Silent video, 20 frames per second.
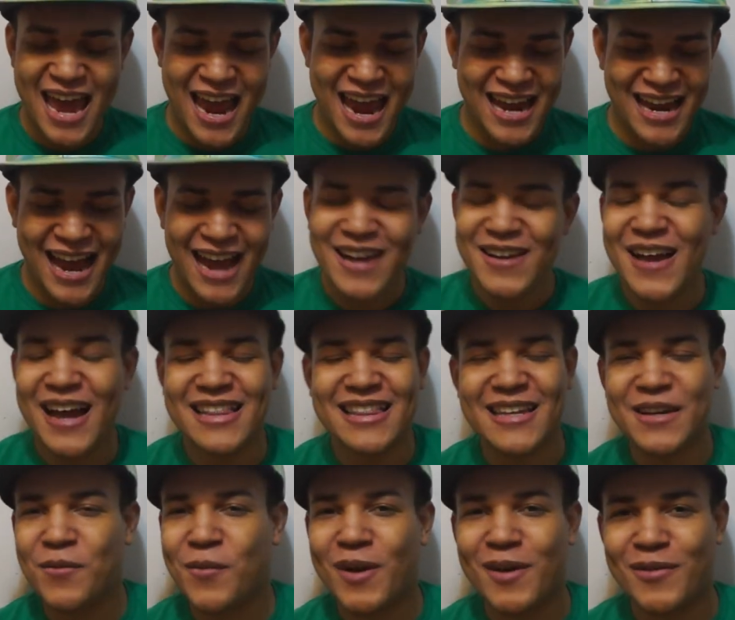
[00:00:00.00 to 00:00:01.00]
And I, I
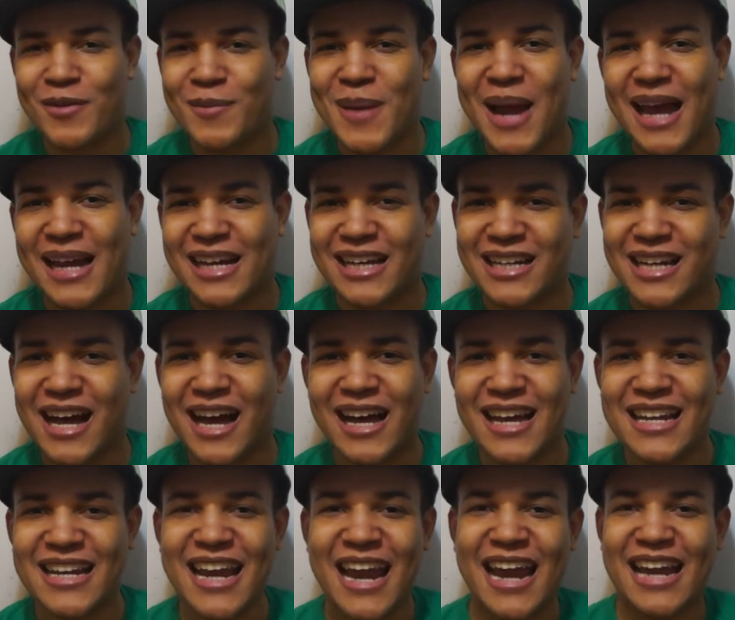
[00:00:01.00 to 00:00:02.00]
think one of them had a
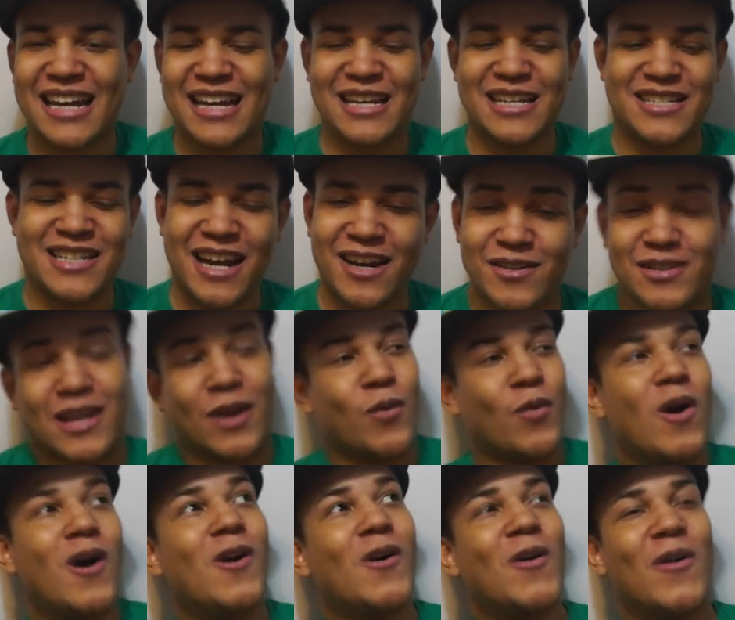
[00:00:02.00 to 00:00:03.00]
gun, and he shot, I was like,
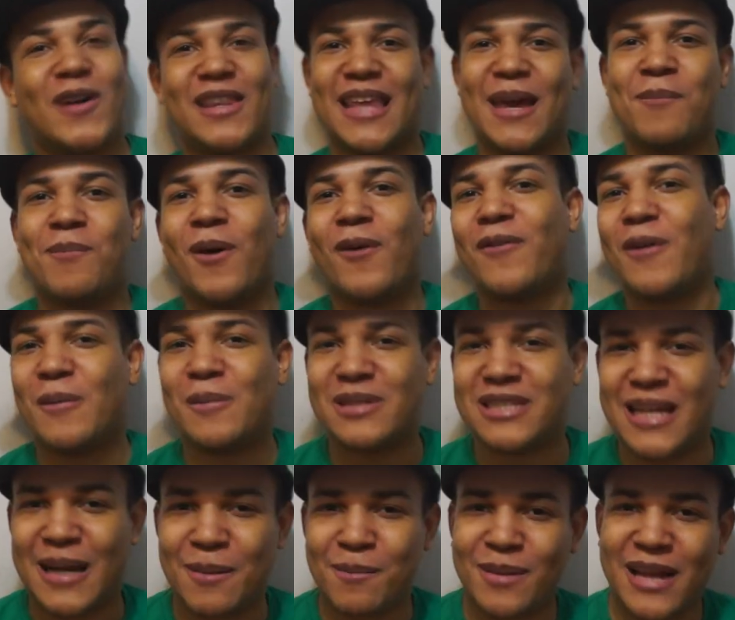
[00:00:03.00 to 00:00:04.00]
whoa, and they both
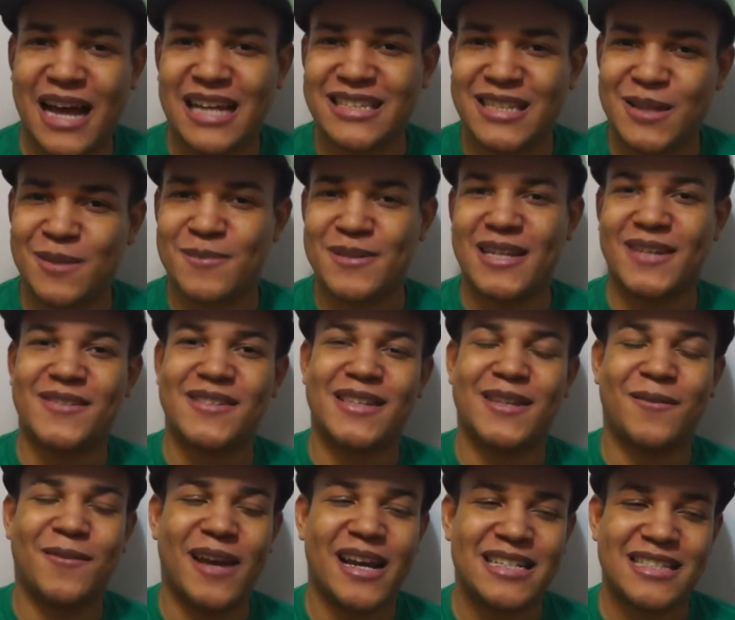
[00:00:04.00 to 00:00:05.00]
almost, like, blasted themselves in
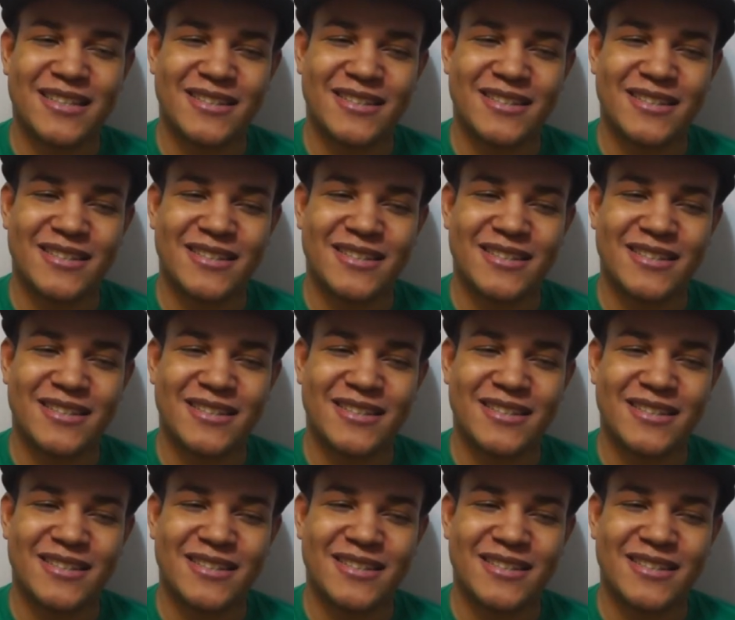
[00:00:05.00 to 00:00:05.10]
the face.